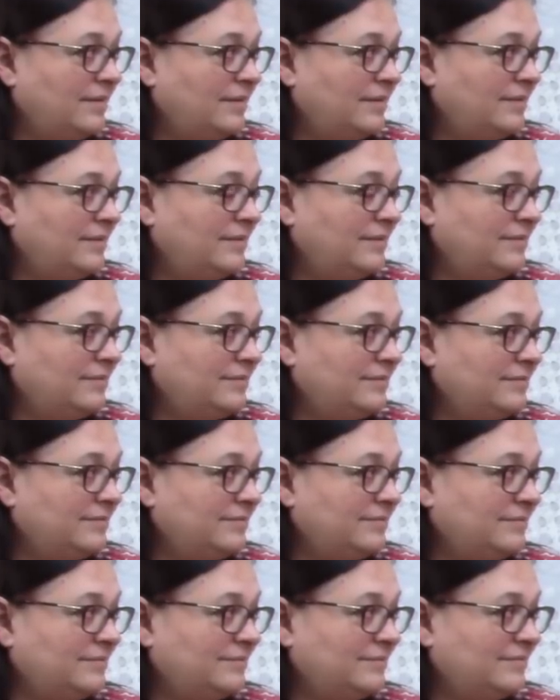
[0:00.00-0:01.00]

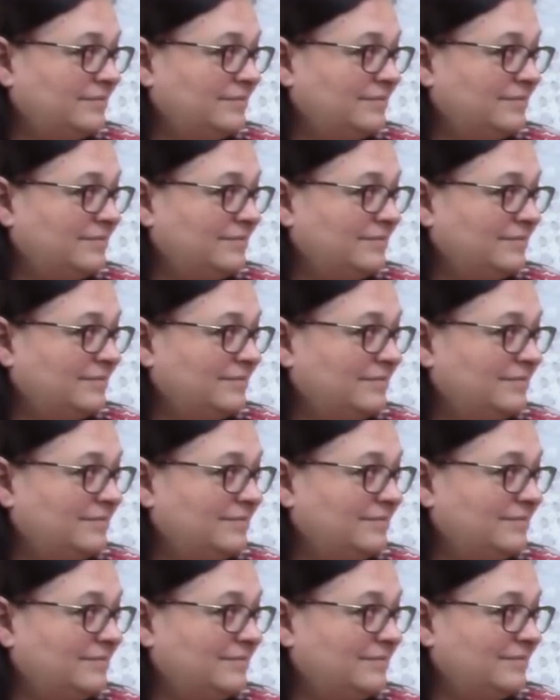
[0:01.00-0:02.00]

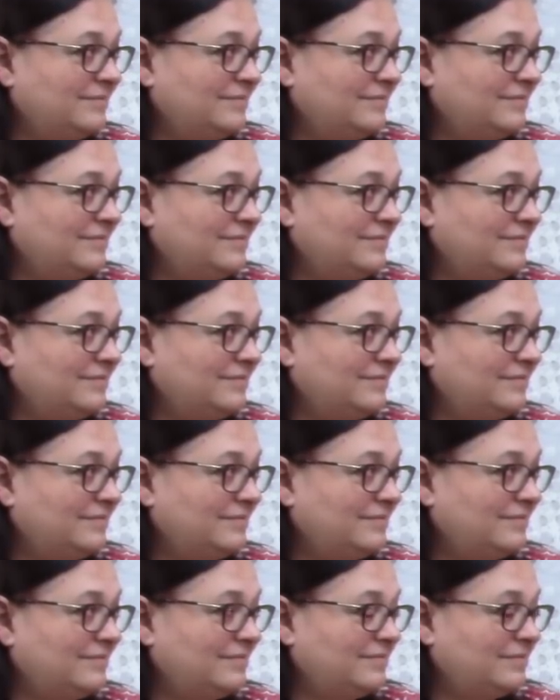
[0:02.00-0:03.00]

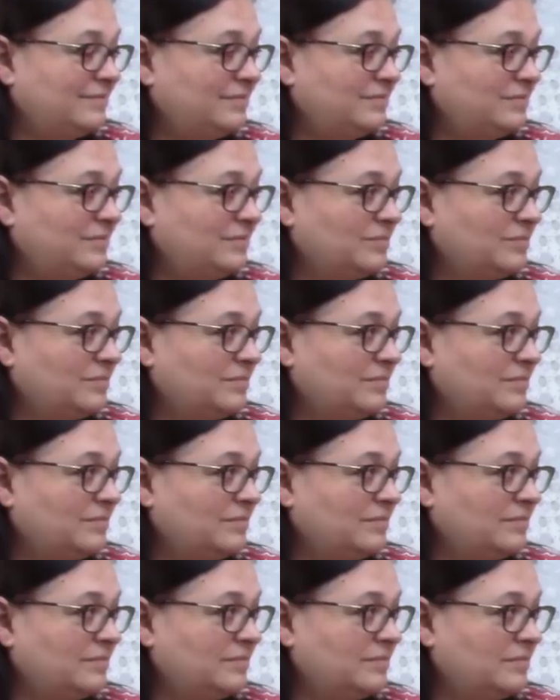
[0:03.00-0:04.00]

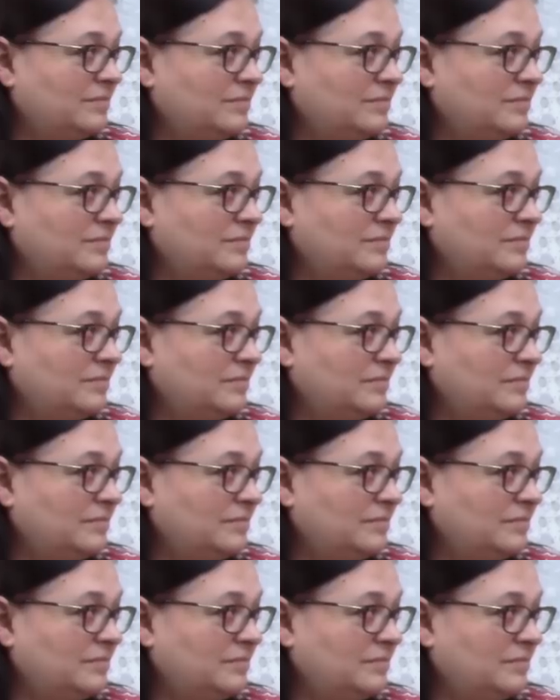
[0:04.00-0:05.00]

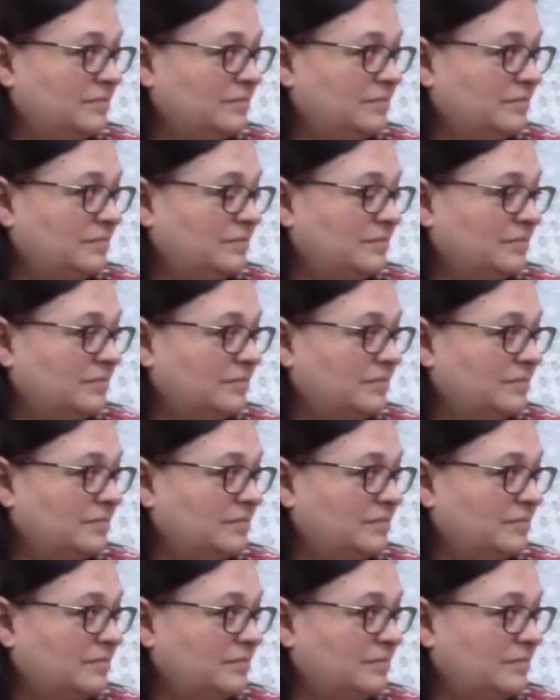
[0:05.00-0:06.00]

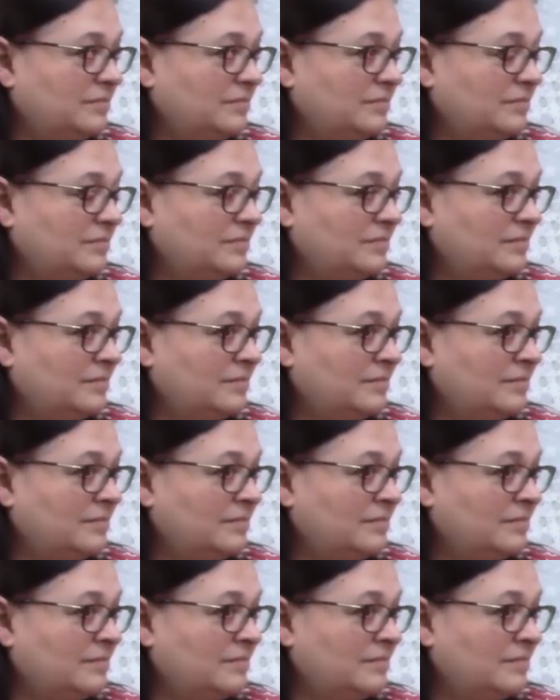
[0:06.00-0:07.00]

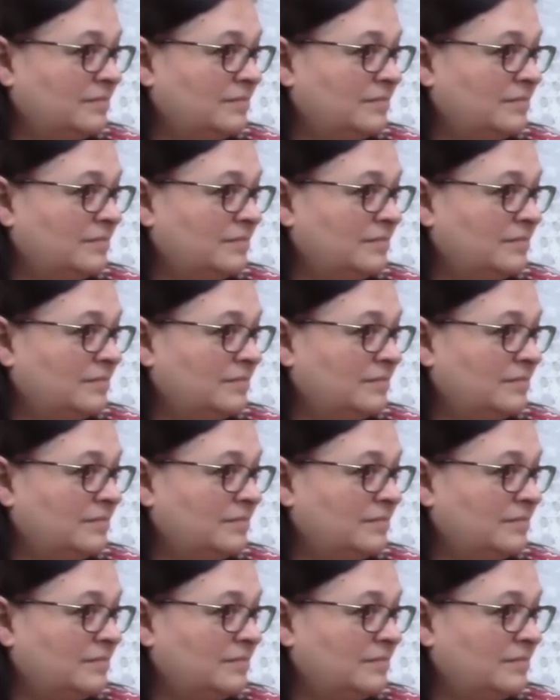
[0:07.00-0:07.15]
[no speech]